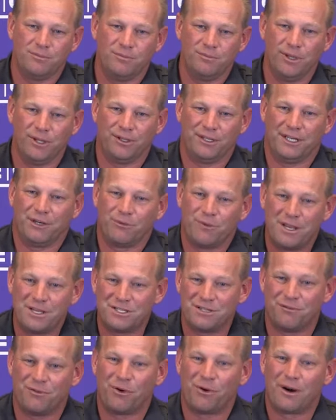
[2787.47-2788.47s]
building a
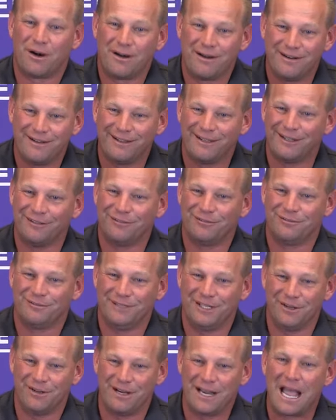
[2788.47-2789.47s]
reservoir of,
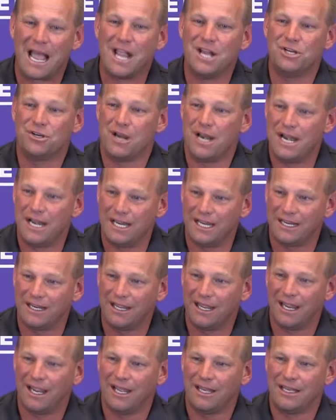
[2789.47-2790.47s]
you know, and
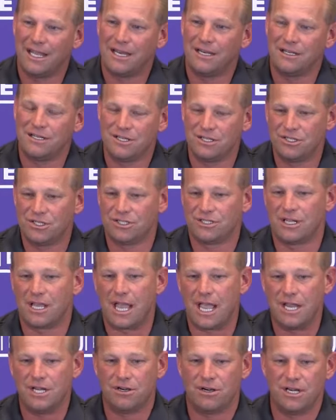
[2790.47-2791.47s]
hydrating. And that isn't just a
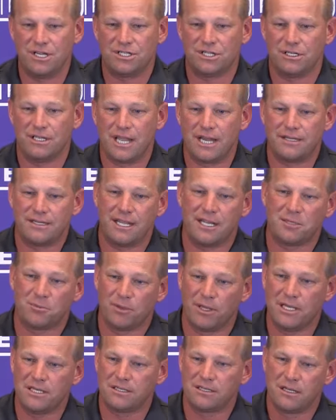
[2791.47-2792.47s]
hydration that takes
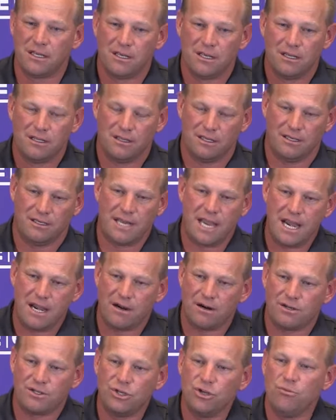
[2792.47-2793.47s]
place the day
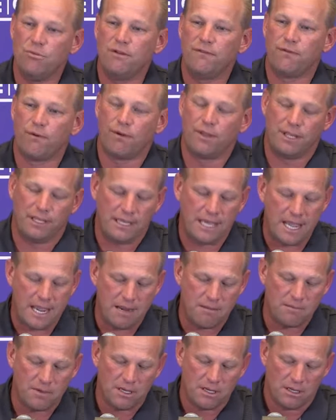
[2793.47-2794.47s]
or two before the
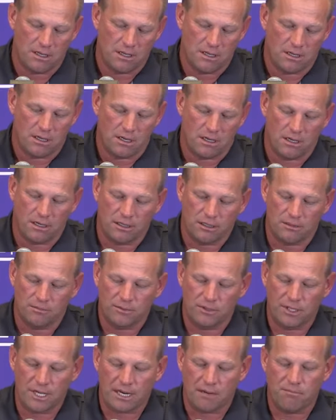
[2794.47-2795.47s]
game.
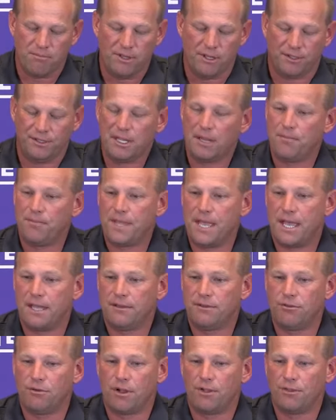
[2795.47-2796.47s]
You got to build up
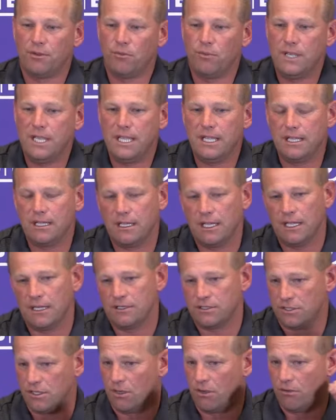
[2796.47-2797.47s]
that throughout the week.
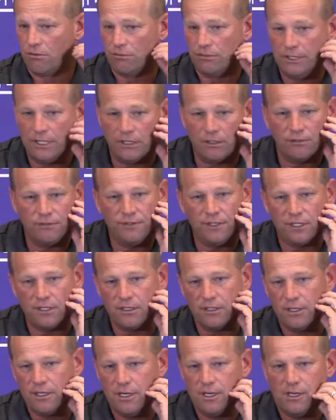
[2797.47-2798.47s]
And so, you know, if
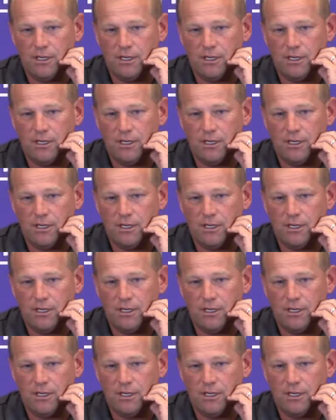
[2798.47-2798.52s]
you're,